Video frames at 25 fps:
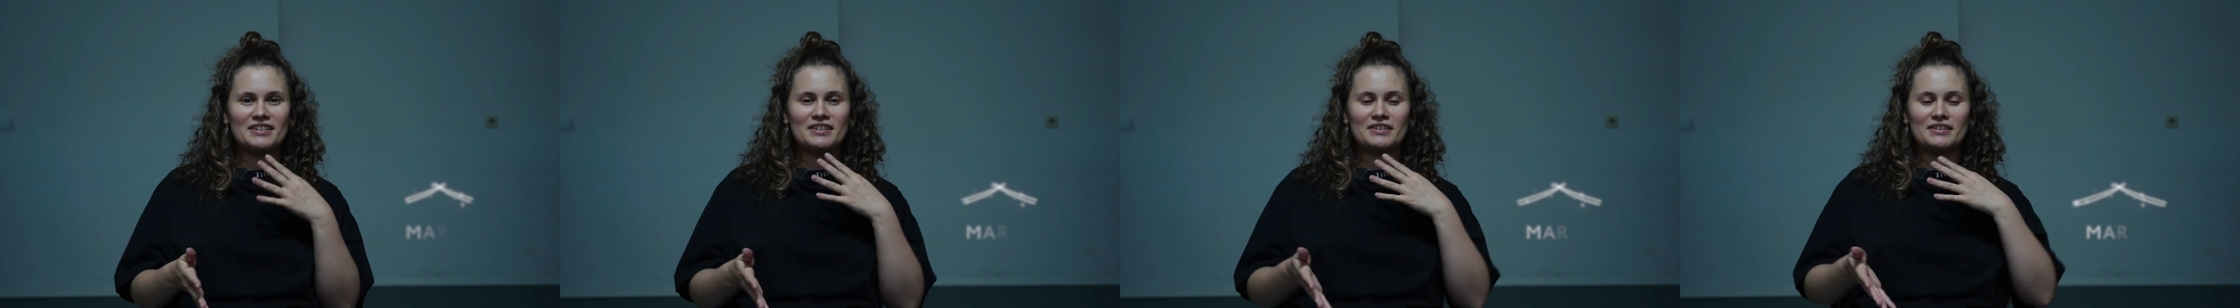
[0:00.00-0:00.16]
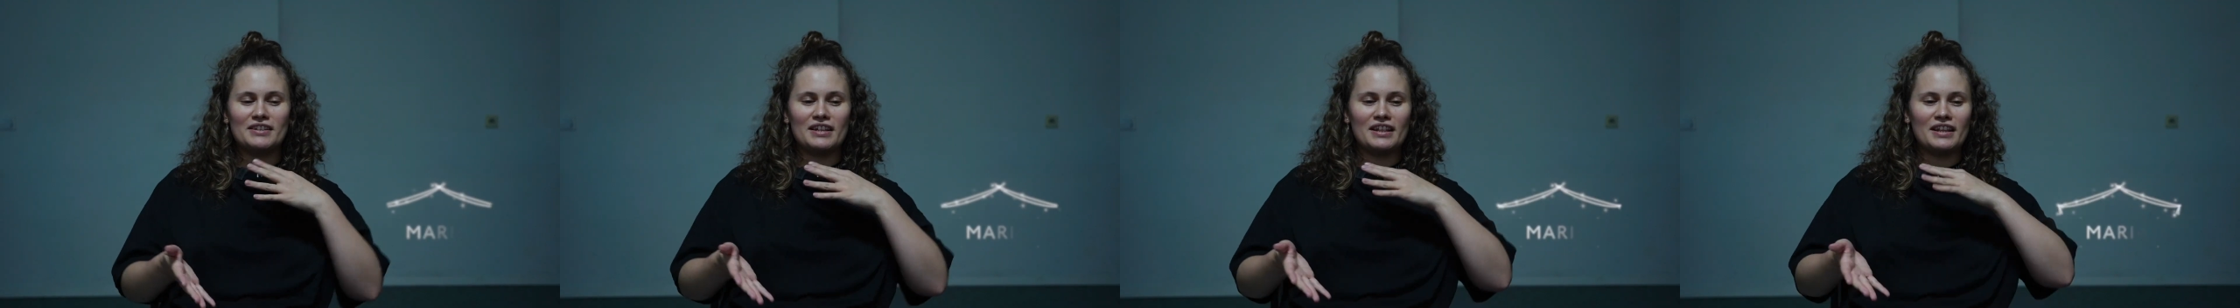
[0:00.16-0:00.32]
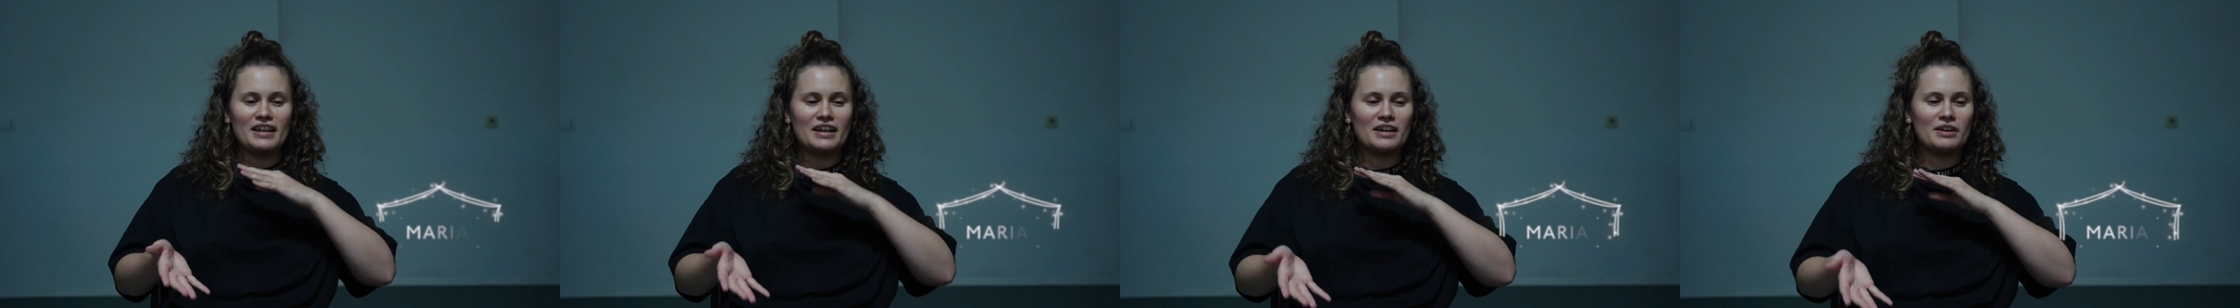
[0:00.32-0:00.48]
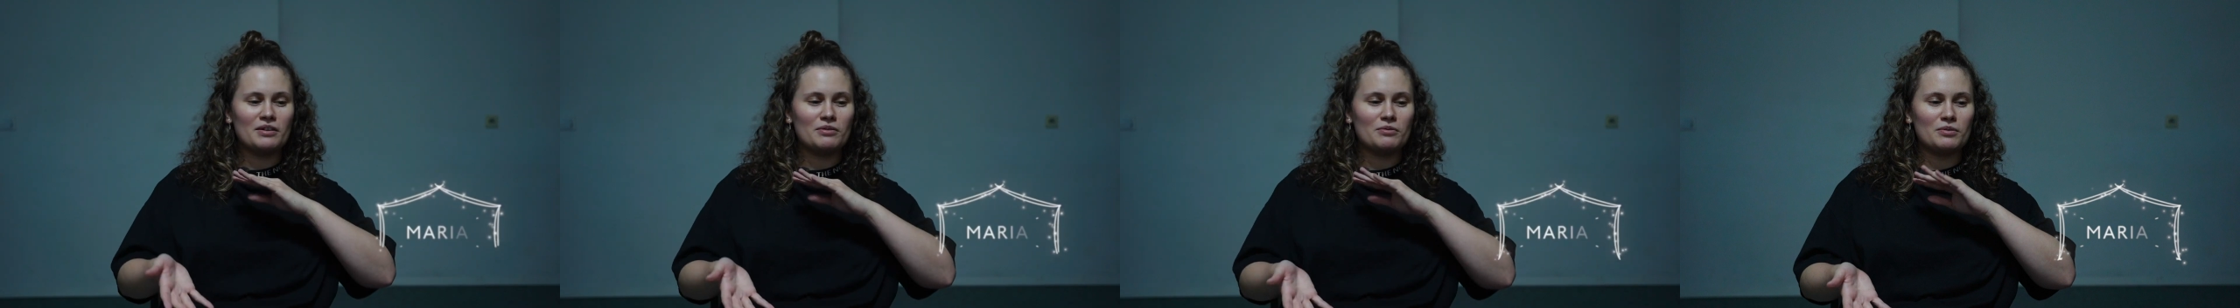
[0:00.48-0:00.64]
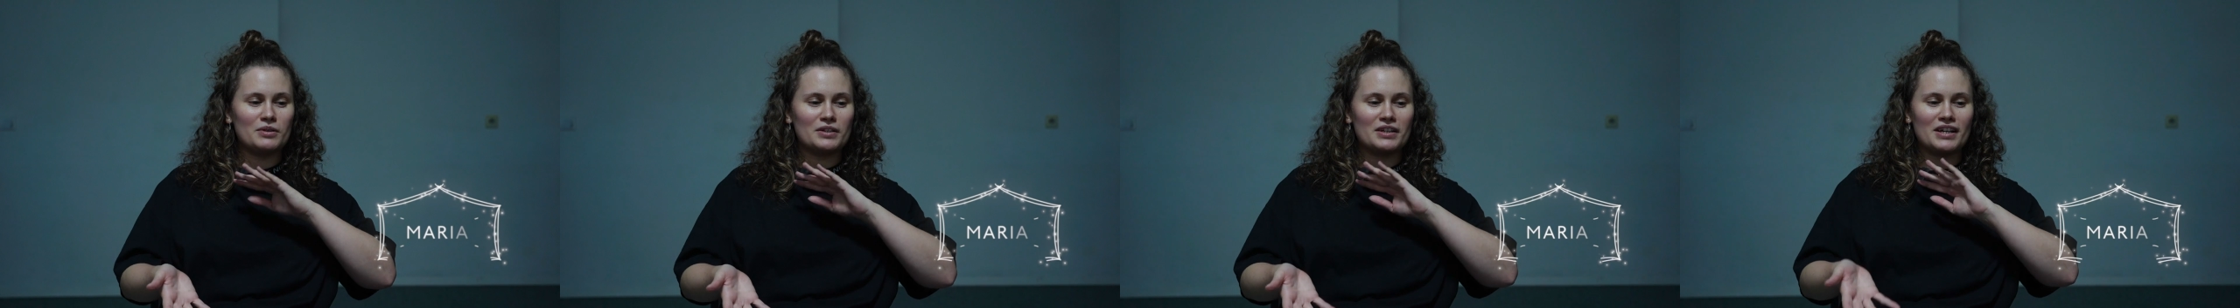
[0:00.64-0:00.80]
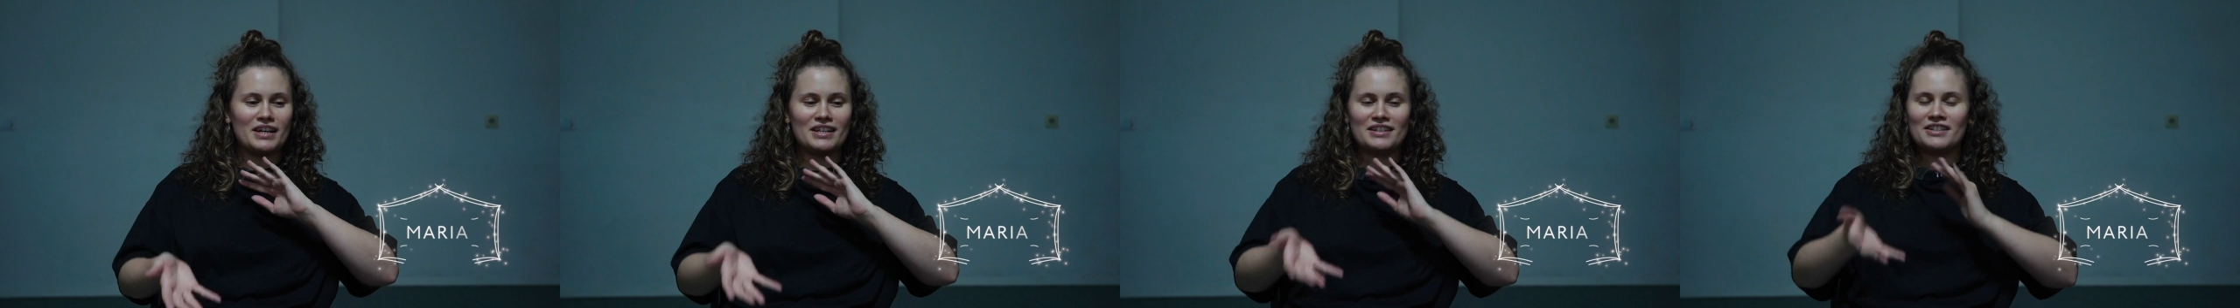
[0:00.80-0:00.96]
the
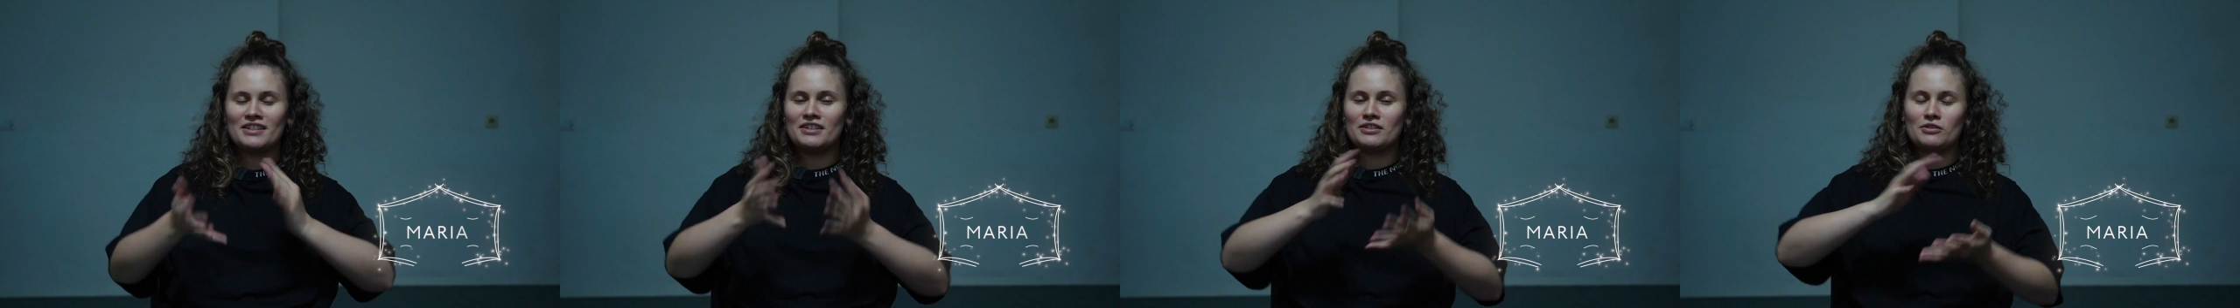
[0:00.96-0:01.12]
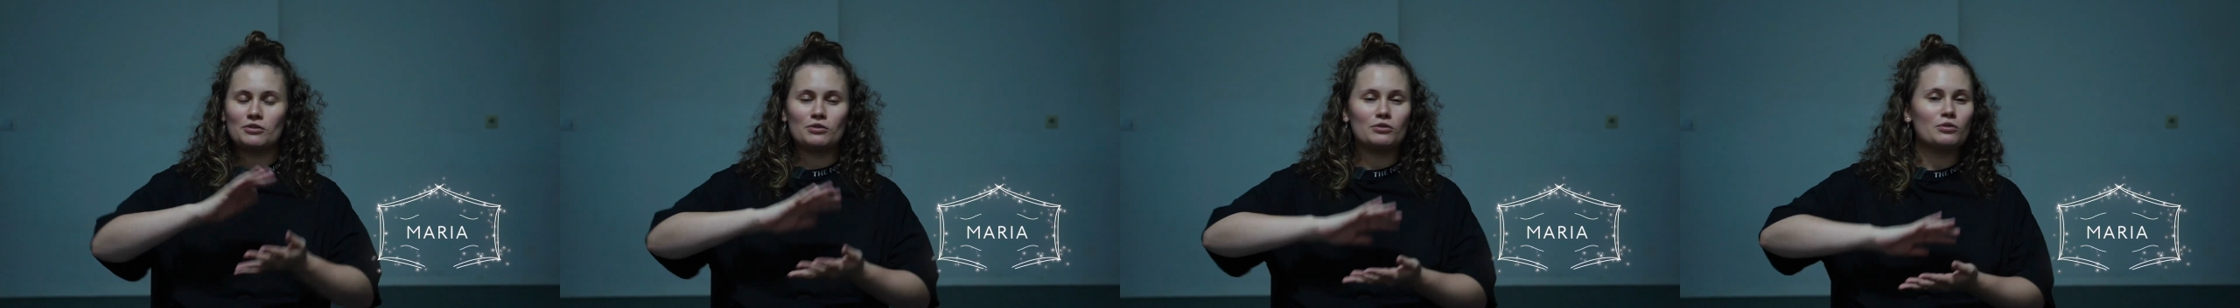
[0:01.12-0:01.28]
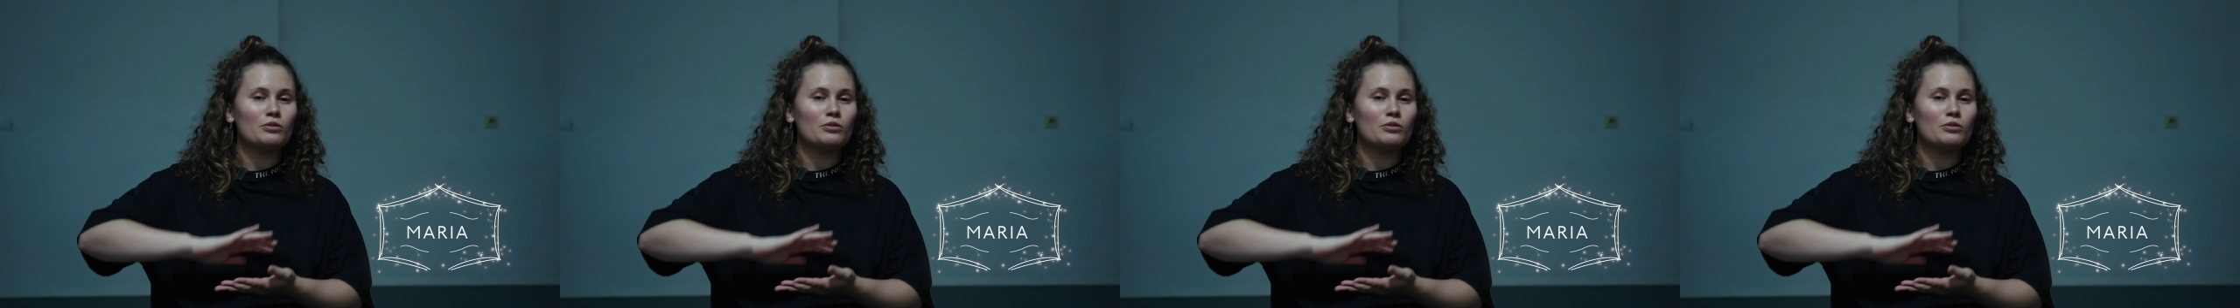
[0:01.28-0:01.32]
language had